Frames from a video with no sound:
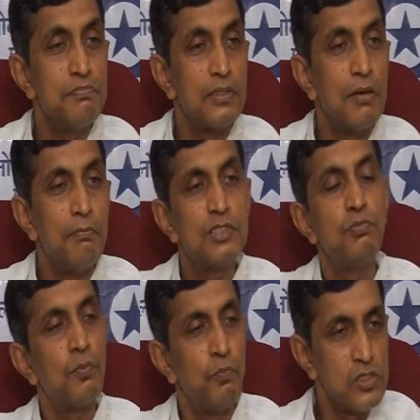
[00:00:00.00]
become much
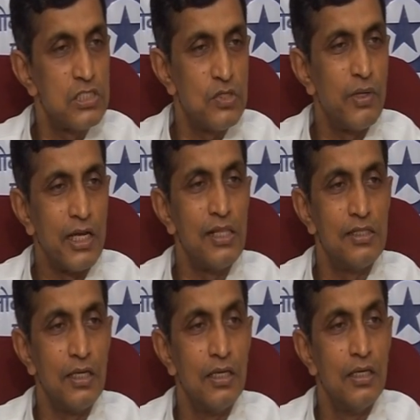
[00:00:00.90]
more positive and
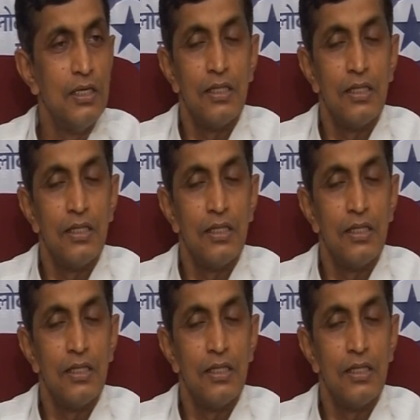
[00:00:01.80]
healthy.